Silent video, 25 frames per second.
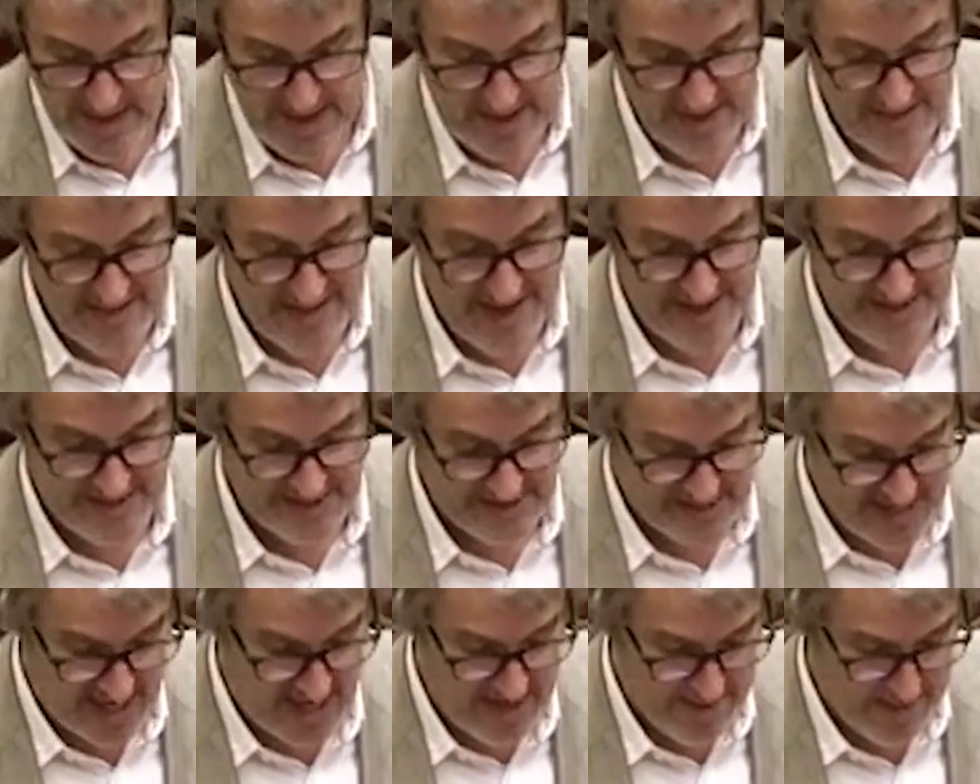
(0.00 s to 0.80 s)
in that
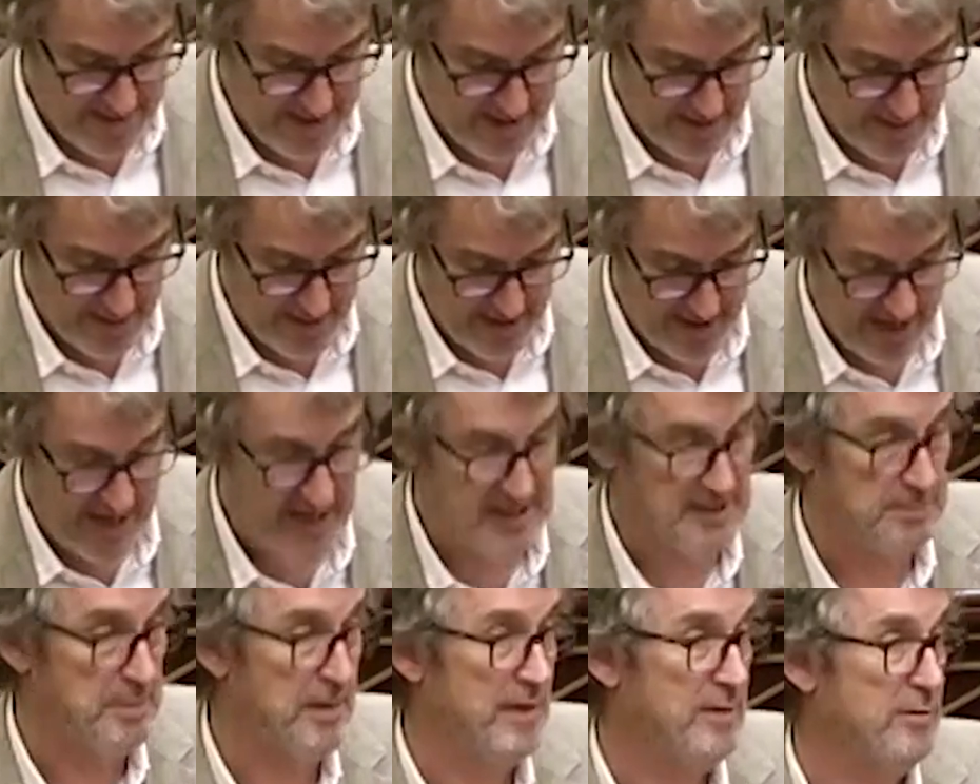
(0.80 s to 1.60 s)
same area
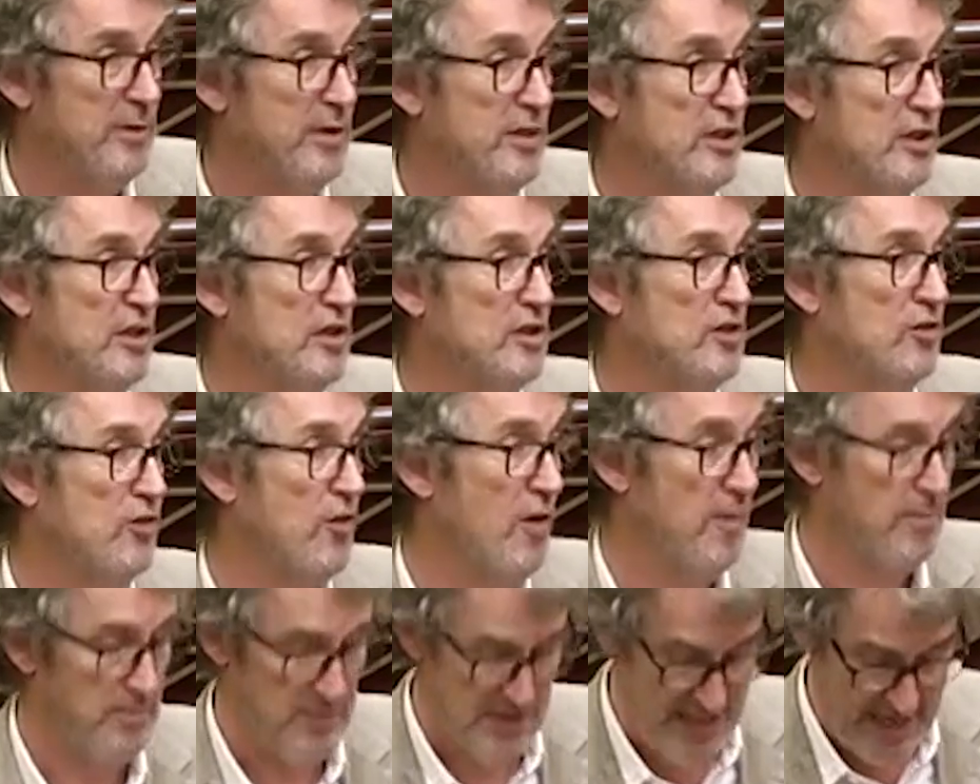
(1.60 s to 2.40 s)
has been reduced
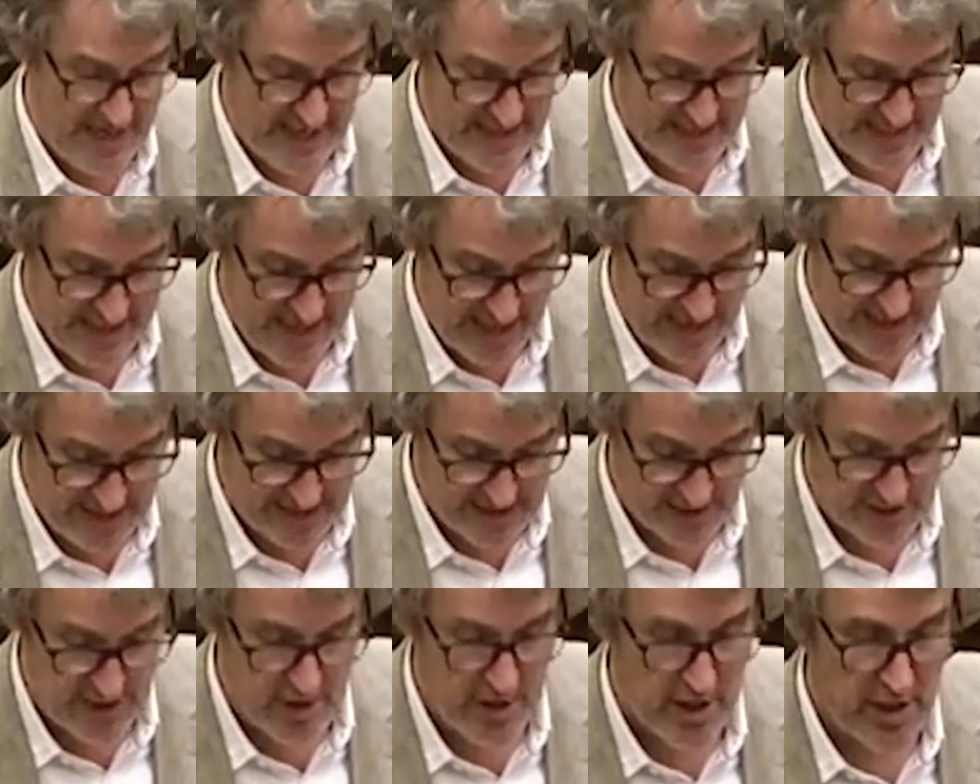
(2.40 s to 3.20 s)
from 10
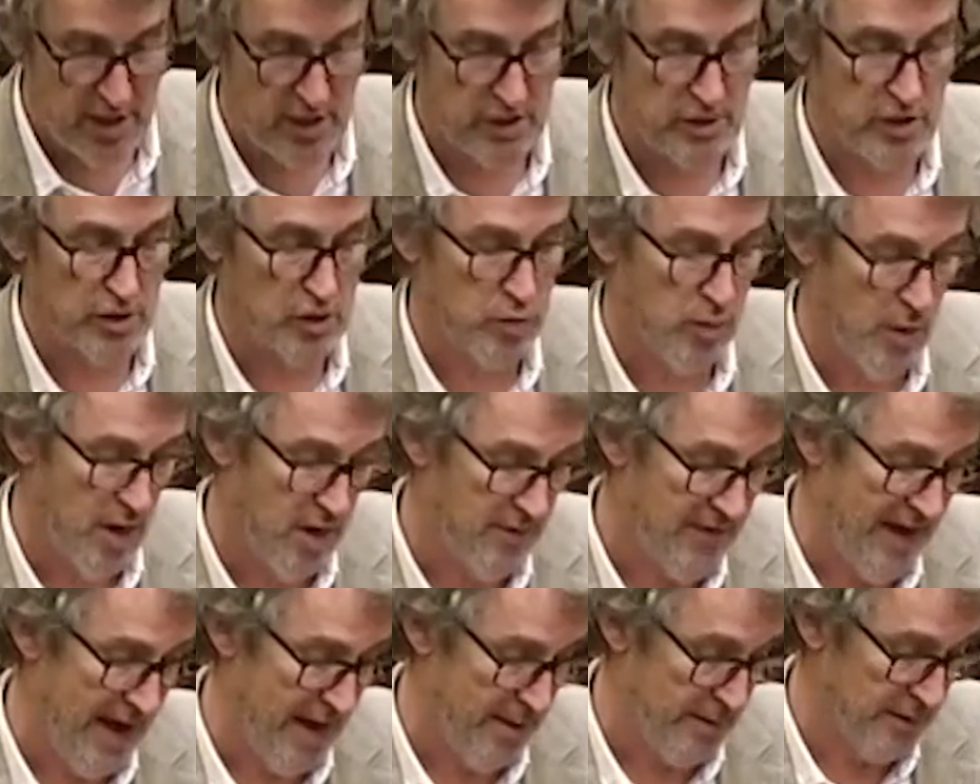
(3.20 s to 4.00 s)
days to
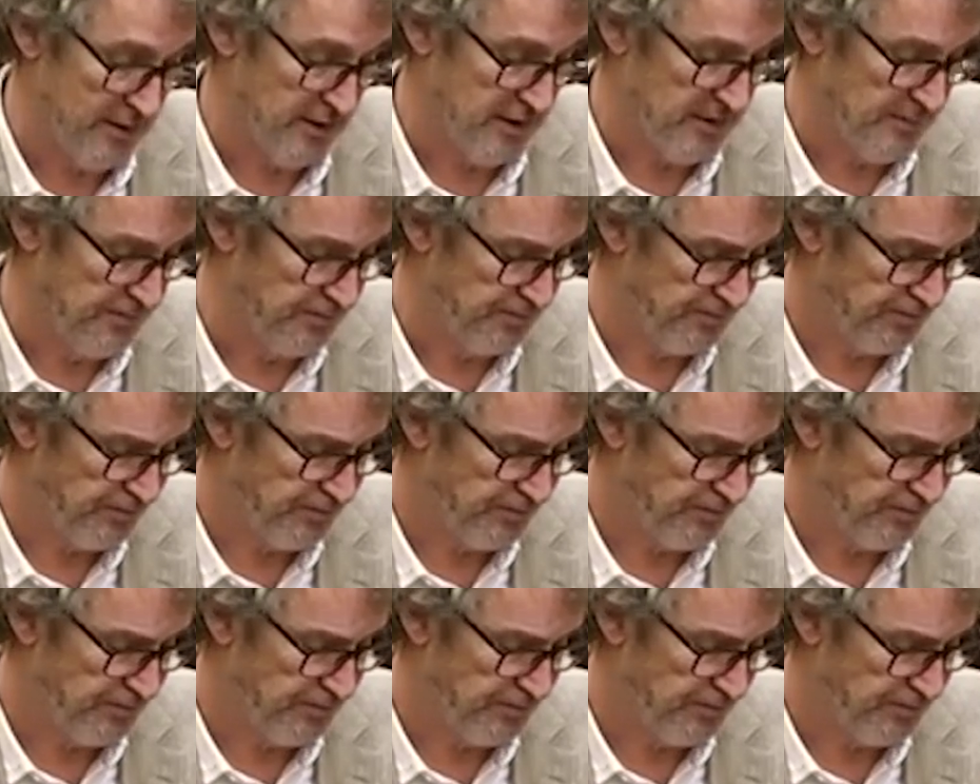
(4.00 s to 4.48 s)
12 hours.